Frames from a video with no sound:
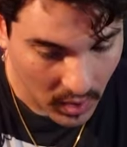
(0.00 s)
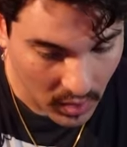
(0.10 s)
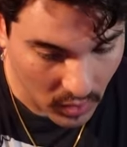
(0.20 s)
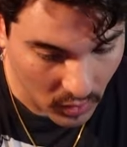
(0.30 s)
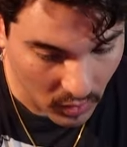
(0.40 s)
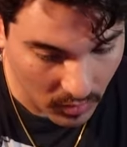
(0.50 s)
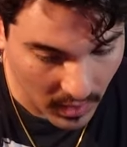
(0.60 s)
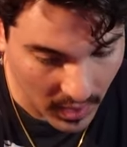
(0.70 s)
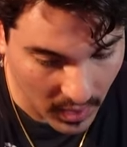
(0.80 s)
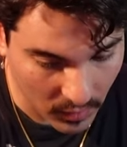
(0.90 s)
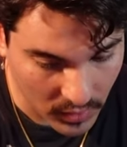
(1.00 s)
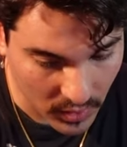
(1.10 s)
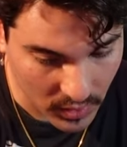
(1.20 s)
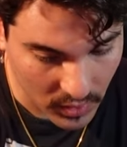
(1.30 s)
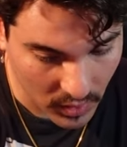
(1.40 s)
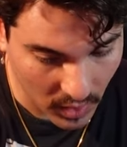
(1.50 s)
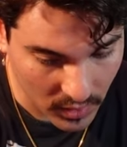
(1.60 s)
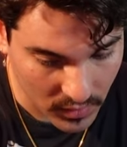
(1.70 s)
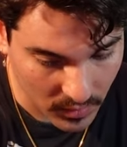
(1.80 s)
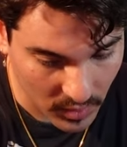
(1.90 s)
You may return two
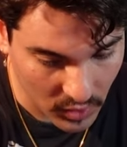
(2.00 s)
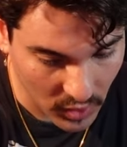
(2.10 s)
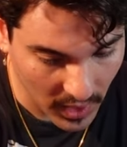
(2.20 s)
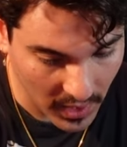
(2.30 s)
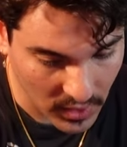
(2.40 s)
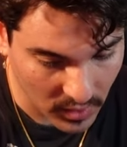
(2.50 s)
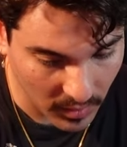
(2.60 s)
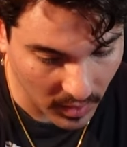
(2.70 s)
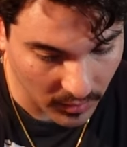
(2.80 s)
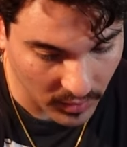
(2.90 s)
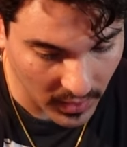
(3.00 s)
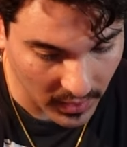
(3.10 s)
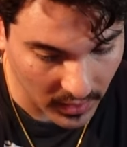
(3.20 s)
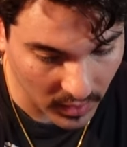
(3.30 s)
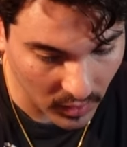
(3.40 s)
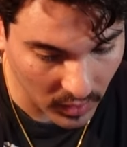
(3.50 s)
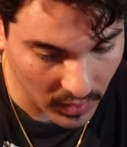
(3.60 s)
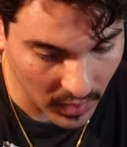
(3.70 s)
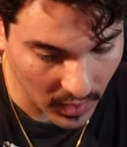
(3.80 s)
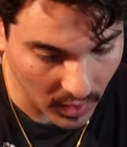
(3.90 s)
cards from your trash to the bottom of your deck and anywhere
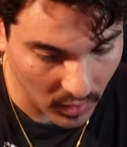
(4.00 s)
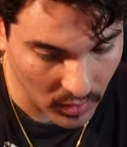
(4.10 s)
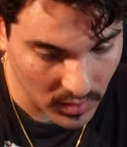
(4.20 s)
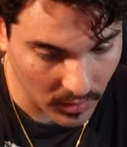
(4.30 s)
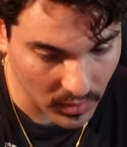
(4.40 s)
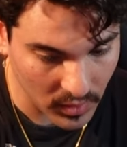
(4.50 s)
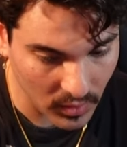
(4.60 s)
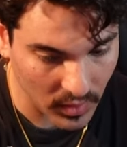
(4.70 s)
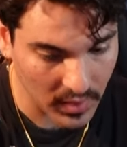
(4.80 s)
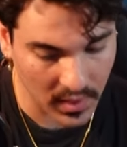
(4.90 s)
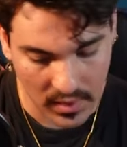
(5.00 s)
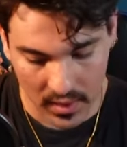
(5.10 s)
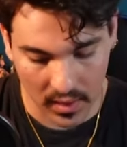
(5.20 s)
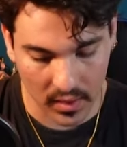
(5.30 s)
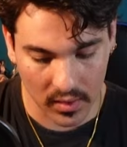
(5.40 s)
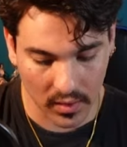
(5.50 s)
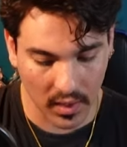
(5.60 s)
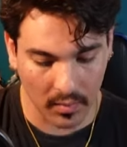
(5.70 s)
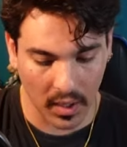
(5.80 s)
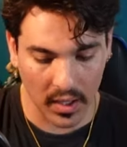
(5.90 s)
KO something two or less. That's good. You
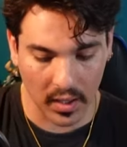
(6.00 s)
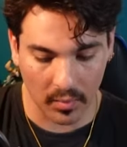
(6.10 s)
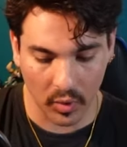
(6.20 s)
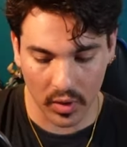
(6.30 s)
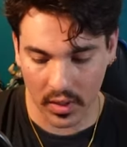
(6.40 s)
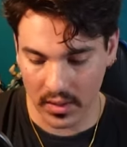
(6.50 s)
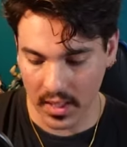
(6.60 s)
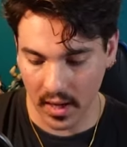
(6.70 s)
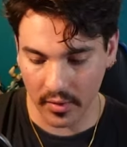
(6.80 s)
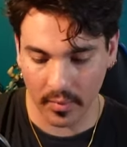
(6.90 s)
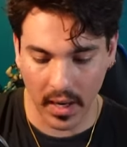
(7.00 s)
get a body on board. He has counter